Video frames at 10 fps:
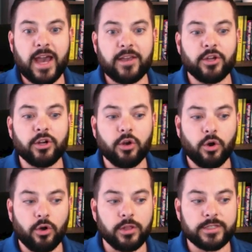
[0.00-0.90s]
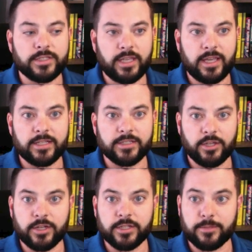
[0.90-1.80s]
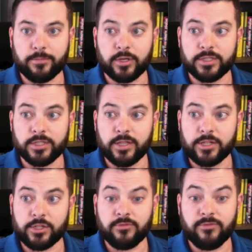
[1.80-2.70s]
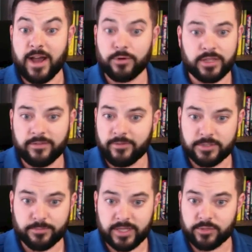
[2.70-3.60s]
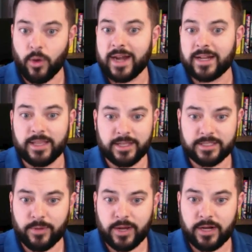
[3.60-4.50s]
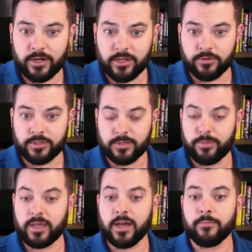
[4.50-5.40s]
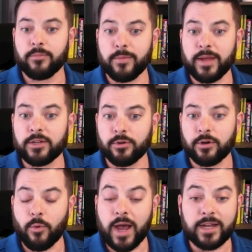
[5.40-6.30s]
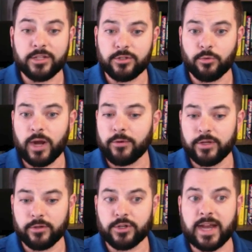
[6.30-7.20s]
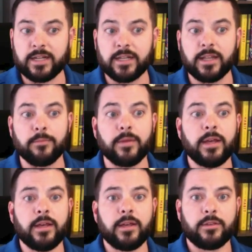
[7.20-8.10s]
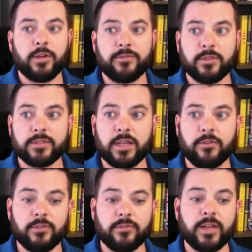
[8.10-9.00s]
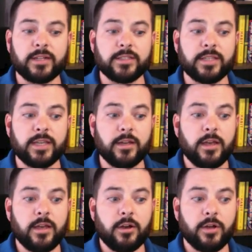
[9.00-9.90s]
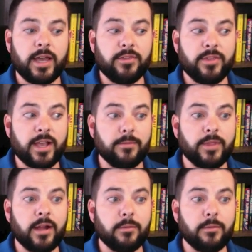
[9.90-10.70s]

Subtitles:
Your goal is to get as good as the person that you found in the first place. Why did they inspire you to become your mentor? Why were you attracted to them? You have to self-reflect and say, okay, I think I'm there.